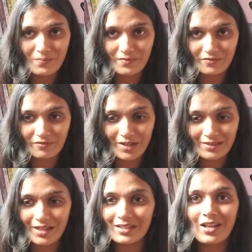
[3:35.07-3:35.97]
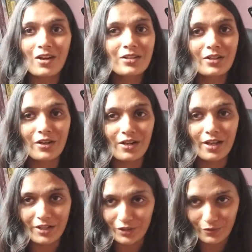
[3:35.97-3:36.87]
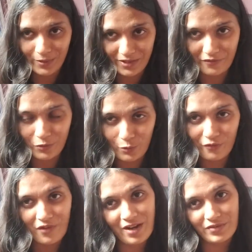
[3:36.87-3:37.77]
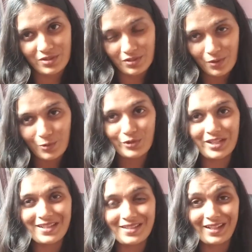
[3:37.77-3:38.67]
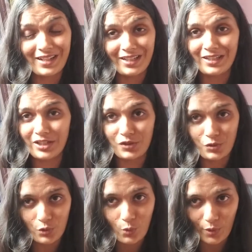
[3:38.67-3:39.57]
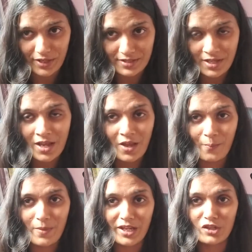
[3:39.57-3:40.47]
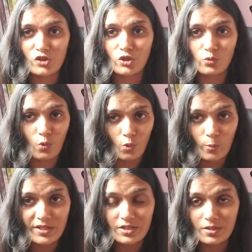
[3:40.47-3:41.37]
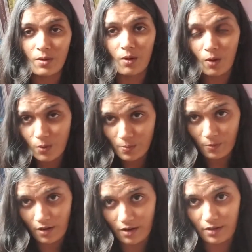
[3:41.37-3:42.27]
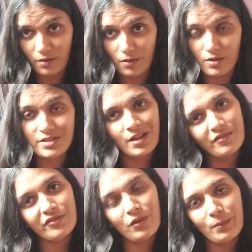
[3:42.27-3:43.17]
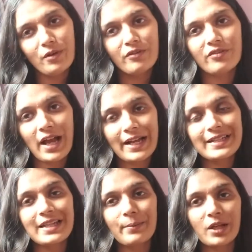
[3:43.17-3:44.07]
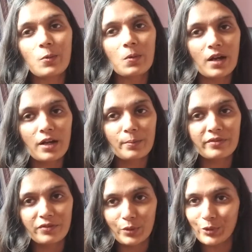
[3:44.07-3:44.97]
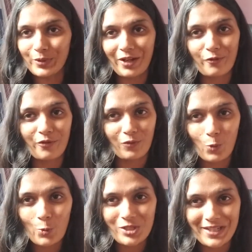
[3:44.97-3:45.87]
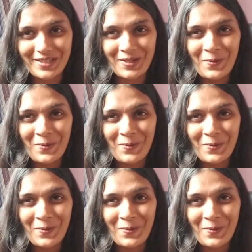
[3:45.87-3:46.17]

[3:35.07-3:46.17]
When they're younger, like, when they're 4 or 5 years old, things like cleaning your toys, making sure you always do your homework or some form of academic work before you get rewarded,